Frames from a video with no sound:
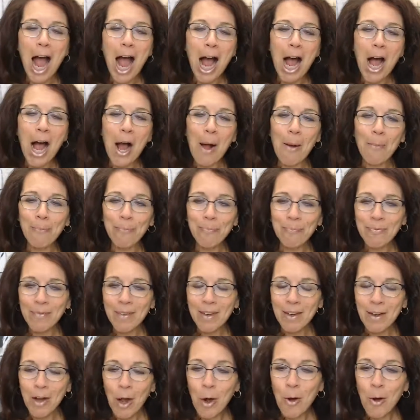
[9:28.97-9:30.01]

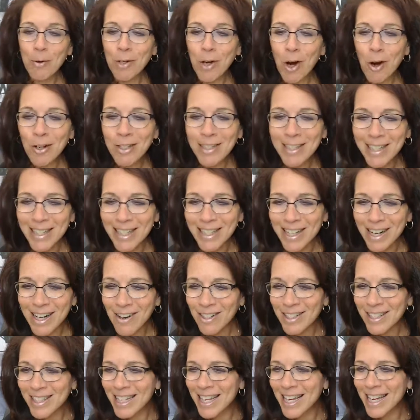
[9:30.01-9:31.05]
Oh,
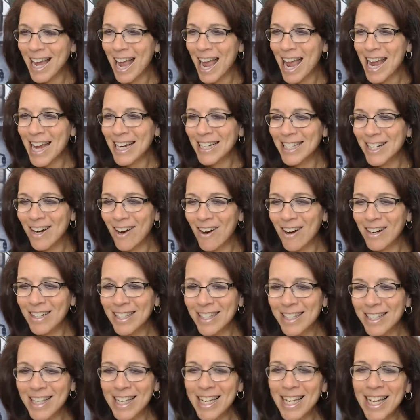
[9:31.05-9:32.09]
Darcy, hey
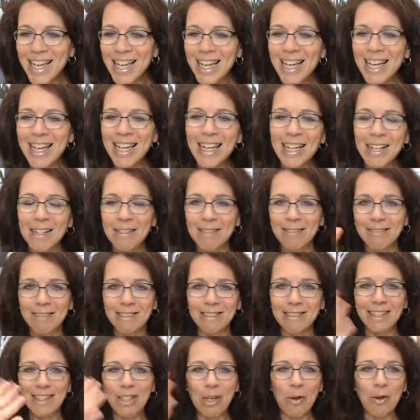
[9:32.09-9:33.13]
Darcy.
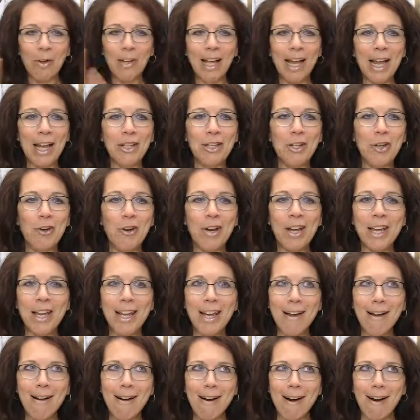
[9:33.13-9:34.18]
So glad you're
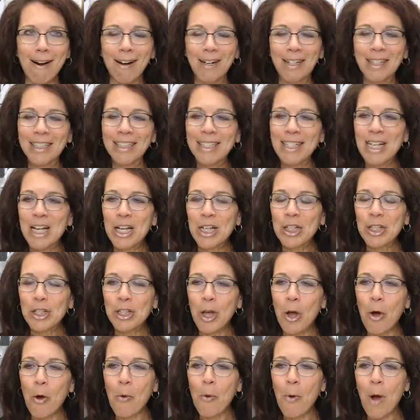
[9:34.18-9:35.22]
here.
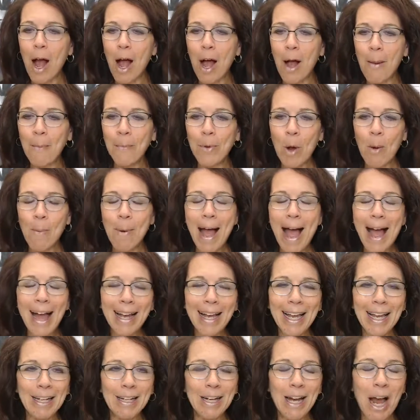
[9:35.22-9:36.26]
So go
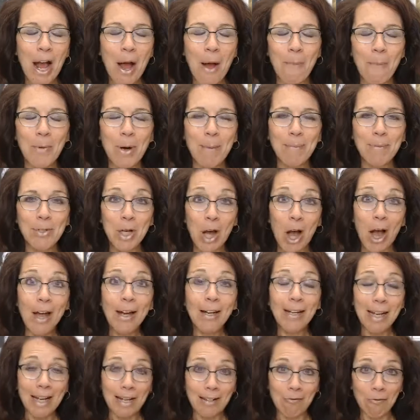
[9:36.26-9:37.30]
back and when I'm
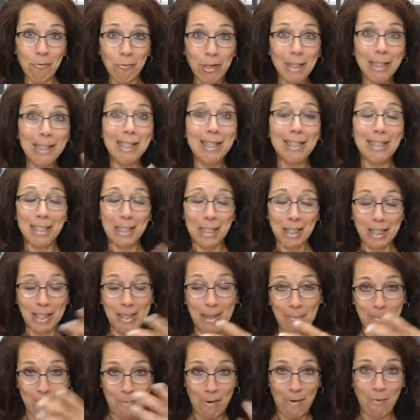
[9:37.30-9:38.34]
done and re-listen to
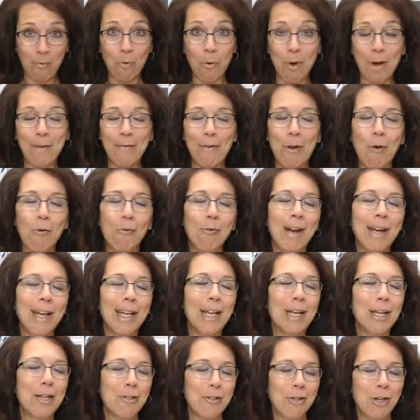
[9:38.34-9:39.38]
some of what I've
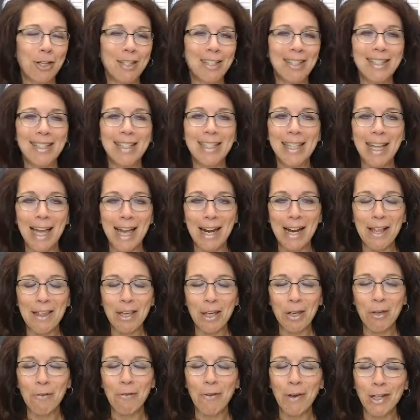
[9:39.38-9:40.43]
already just said. I
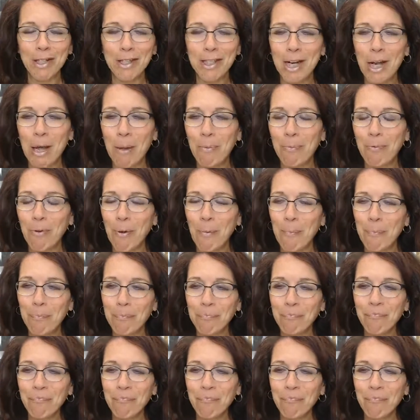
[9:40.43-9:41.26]
think you'll find it helpful.